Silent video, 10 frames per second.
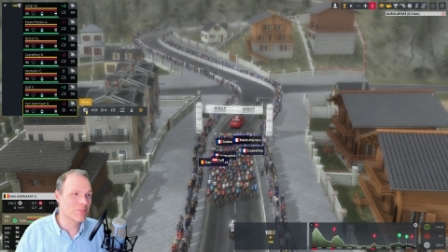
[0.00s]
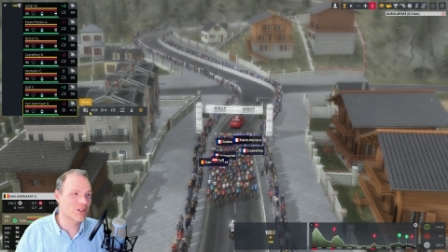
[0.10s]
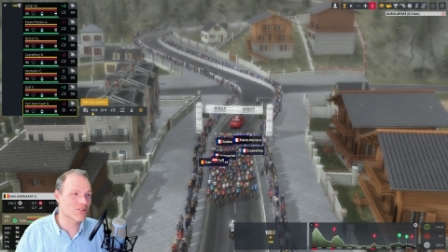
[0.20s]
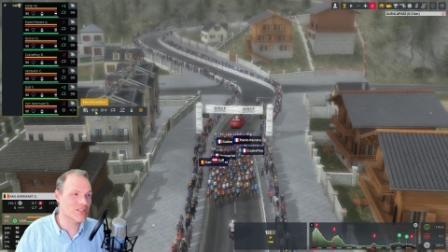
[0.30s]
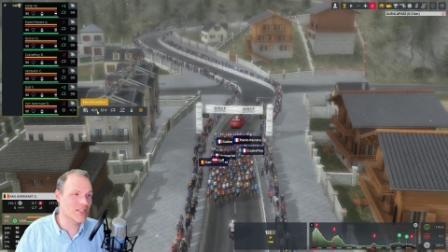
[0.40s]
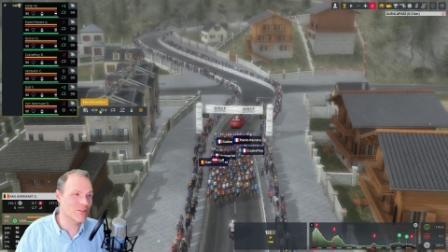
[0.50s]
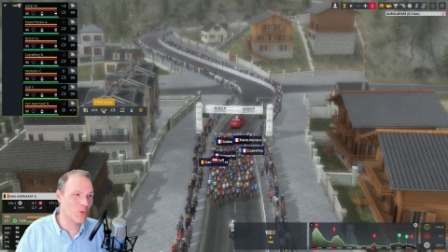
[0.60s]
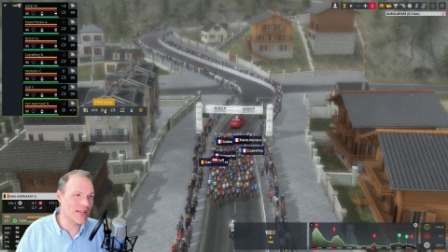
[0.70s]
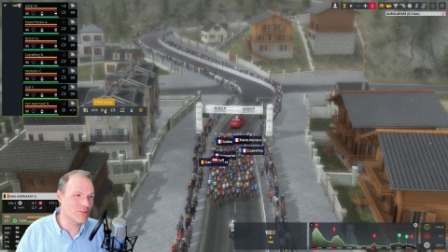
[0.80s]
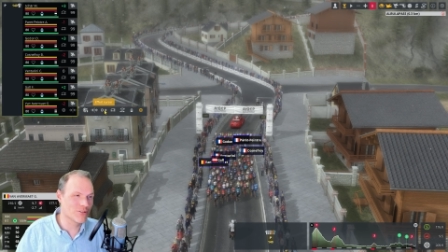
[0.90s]
Because
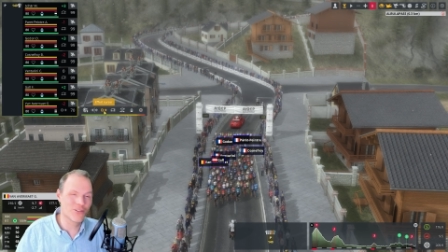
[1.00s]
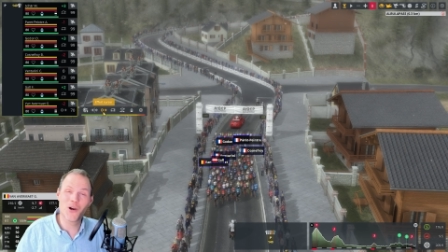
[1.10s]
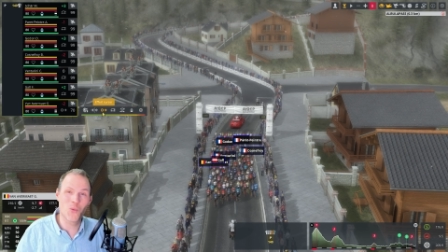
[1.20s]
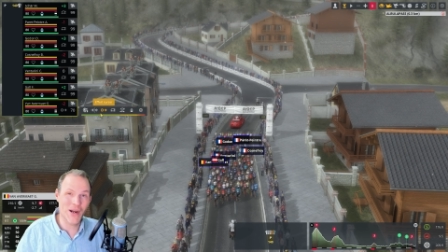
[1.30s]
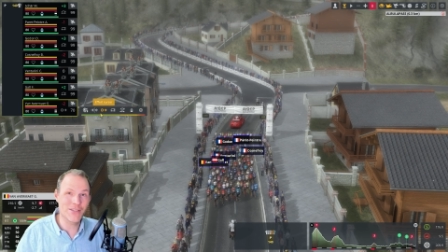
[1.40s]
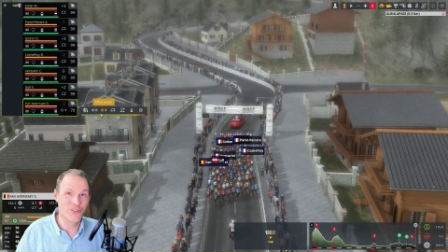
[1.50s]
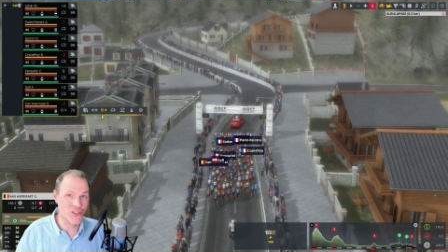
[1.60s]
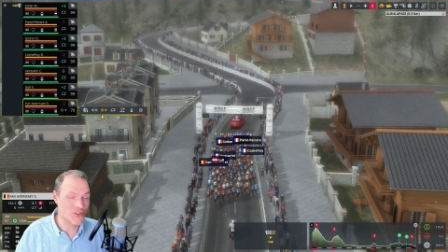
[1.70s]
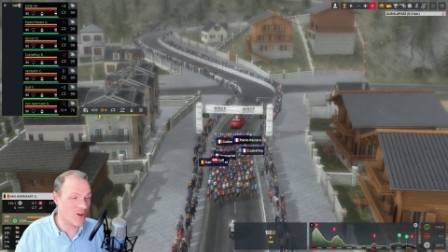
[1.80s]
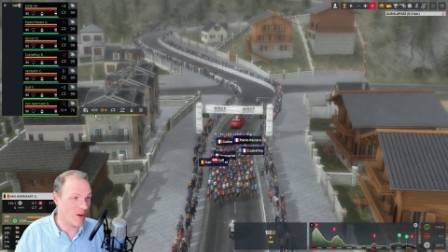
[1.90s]
when you
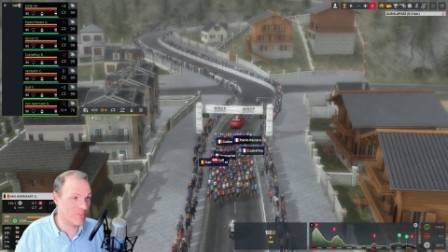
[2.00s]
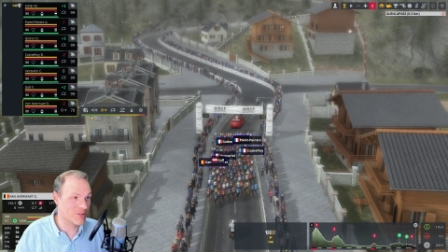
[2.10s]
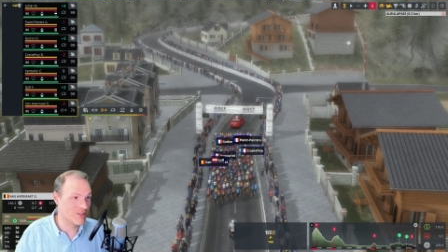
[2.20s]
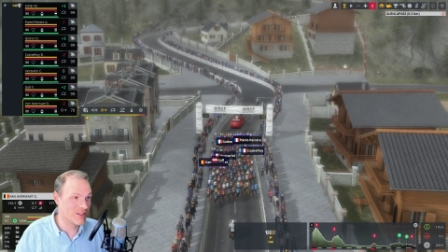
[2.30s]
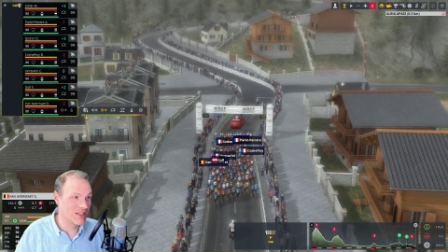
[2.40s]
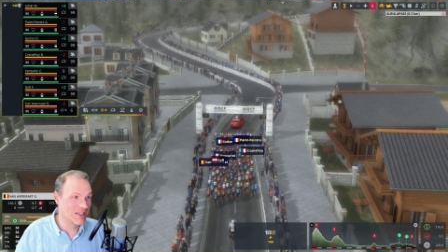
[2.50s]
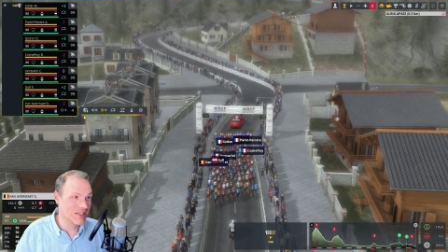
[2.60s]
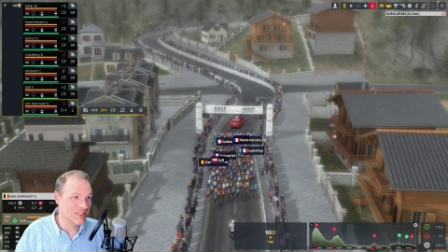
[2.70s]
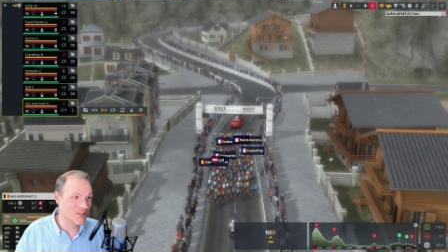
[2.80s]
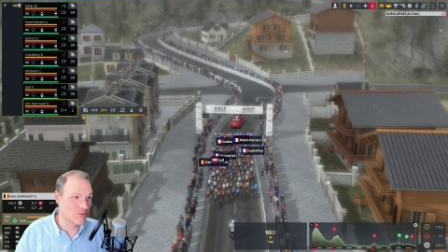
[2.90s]
stop,
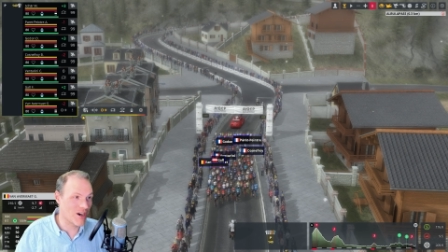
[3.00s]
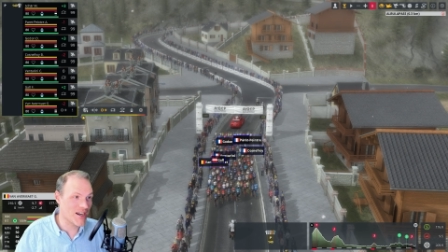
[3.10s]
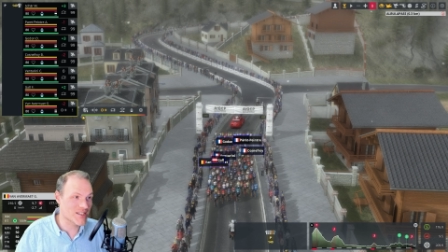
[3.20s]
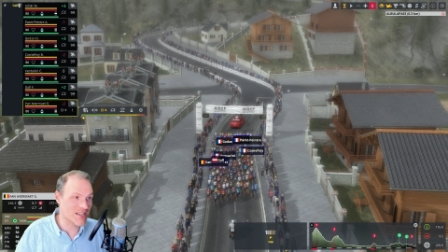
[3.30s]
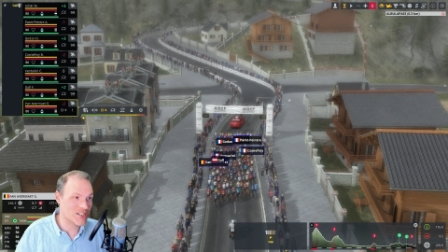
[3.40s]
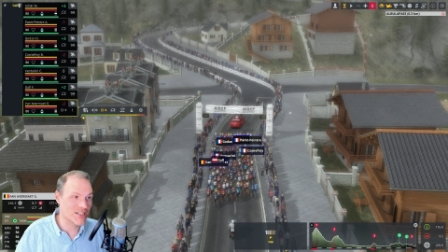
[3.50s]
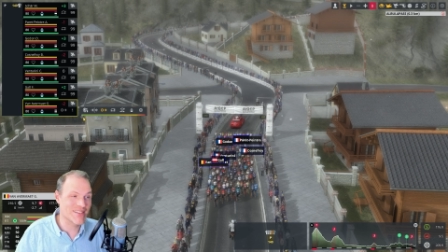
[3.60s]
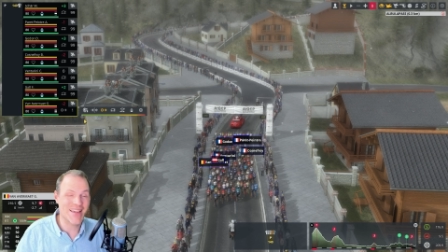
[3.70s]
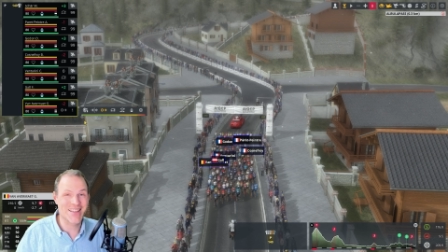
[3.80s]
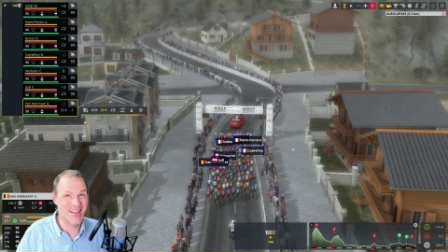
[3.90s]
your rider is actually
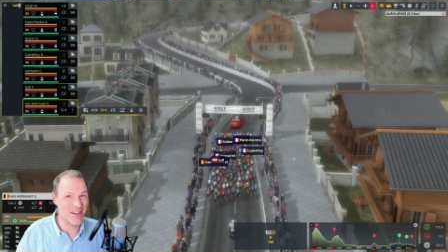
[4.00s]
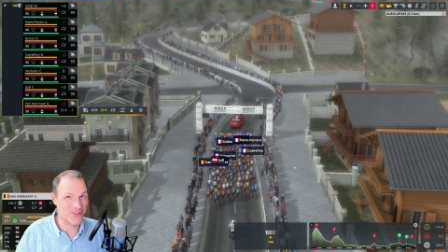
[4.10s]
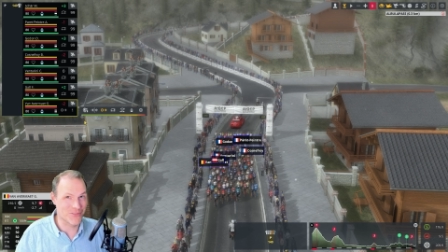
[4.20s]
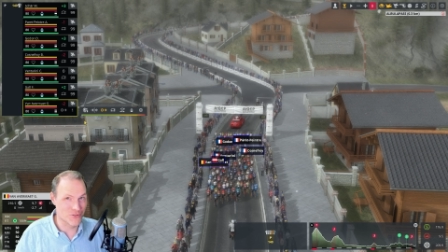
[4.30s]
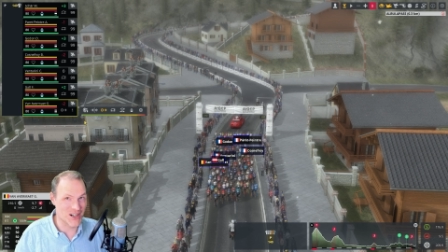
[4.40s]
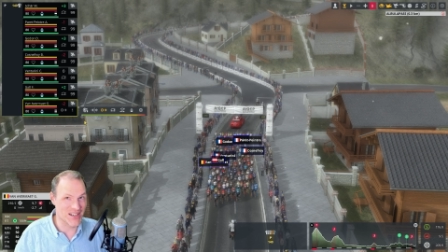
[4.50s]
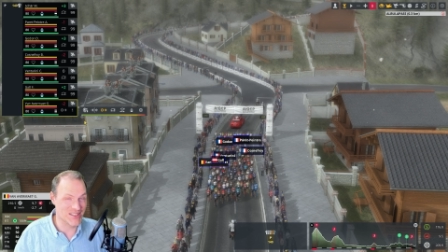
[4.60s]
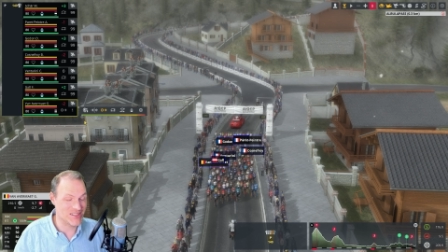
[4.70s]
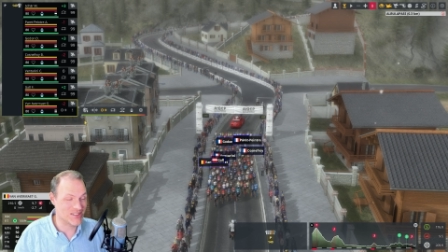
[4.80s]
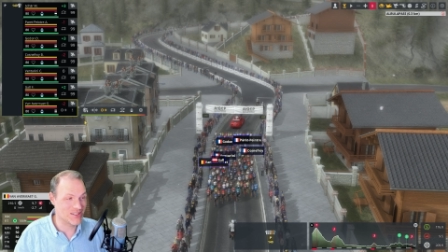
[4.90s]
taken out of the
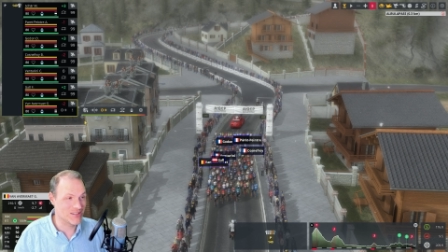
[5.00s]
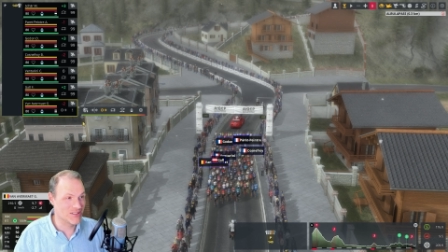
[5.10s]
race.